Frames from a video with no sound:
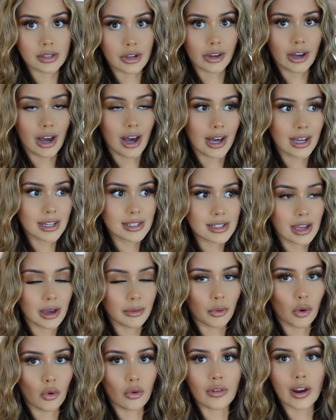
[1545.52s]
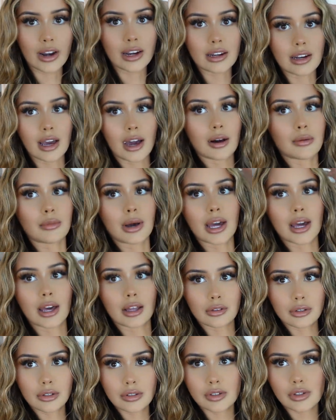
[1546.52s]
So guys, I'm all ready now. My
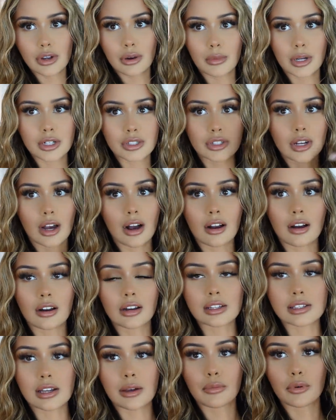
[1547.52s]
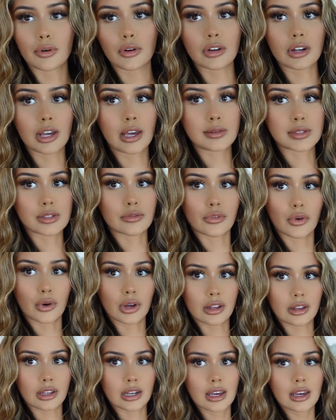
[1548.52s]
hair looks so much darker because I put heaps of
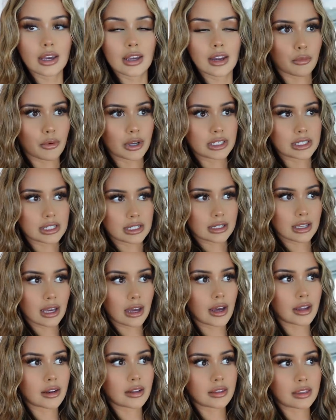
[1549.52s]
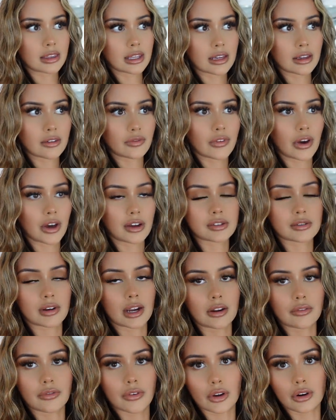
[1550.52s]
oil in it. We did get the first
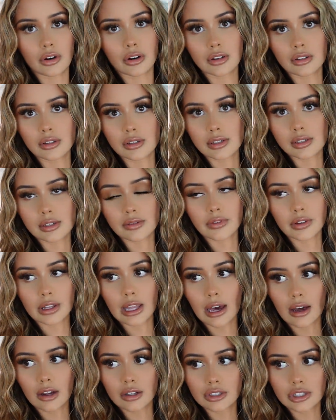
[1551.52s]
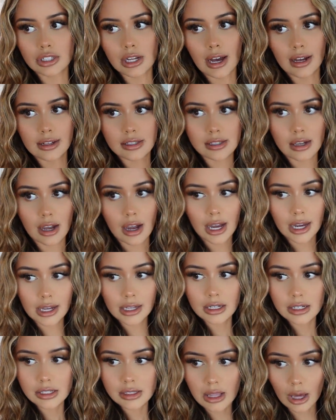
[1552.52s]
round of photos for lounge
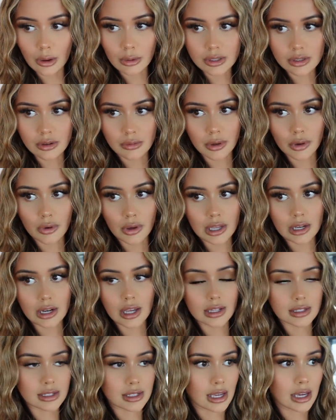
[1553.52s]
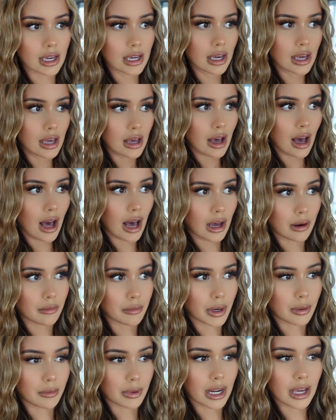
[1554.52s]
outside. That was super quick and easy.
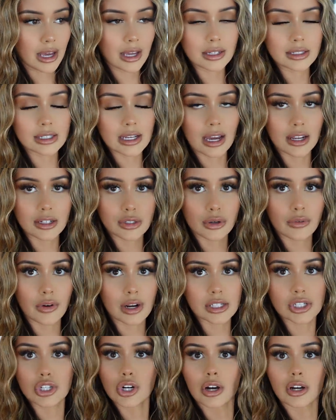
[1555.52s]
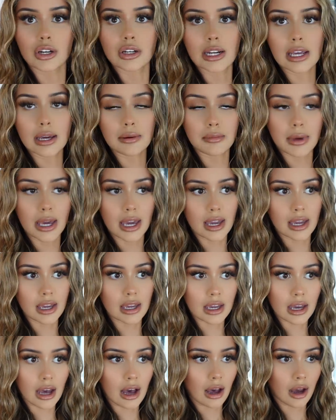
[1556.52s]
But I'm gonna head down to a restaurant near
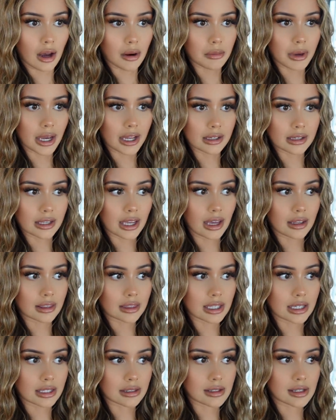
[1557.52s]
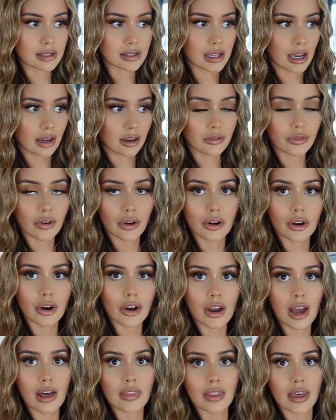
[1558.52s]
me and get this second photo.
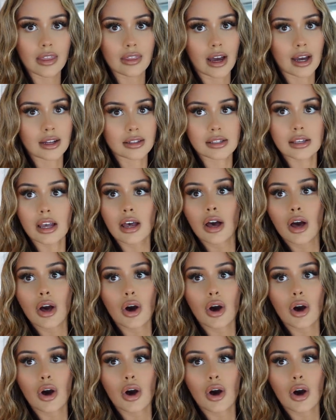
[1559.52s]
And then that's